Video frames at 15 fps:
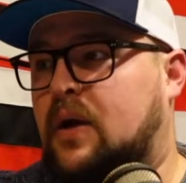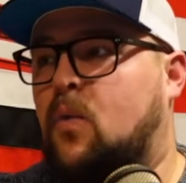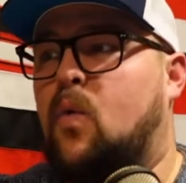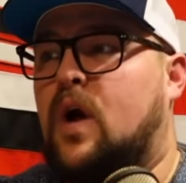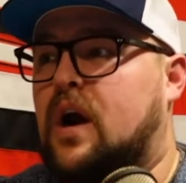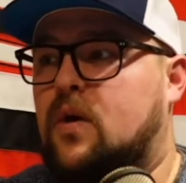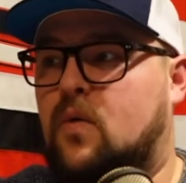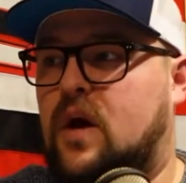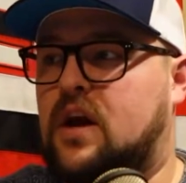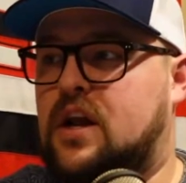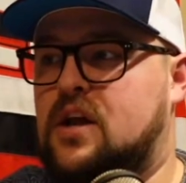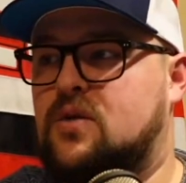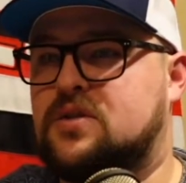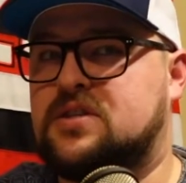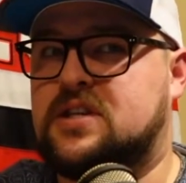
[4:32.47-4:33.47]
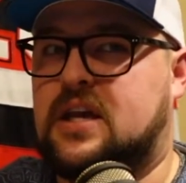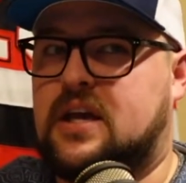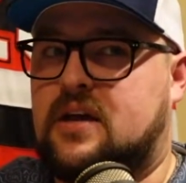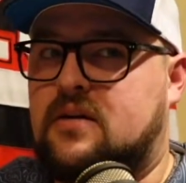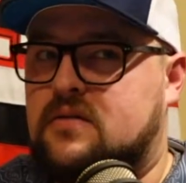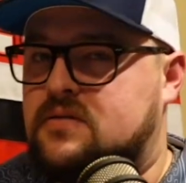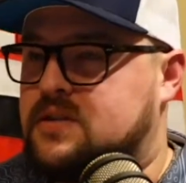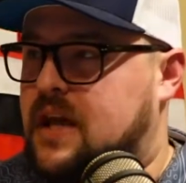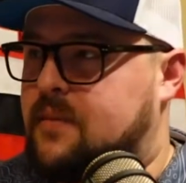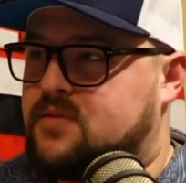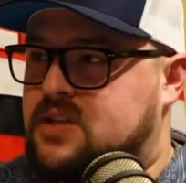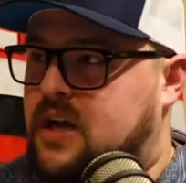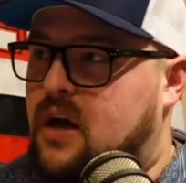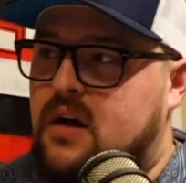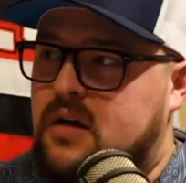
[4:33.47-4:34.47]
Where do you see Sam
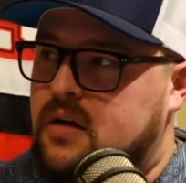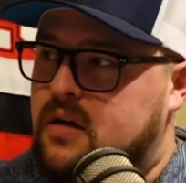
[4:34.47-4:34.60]
Steele?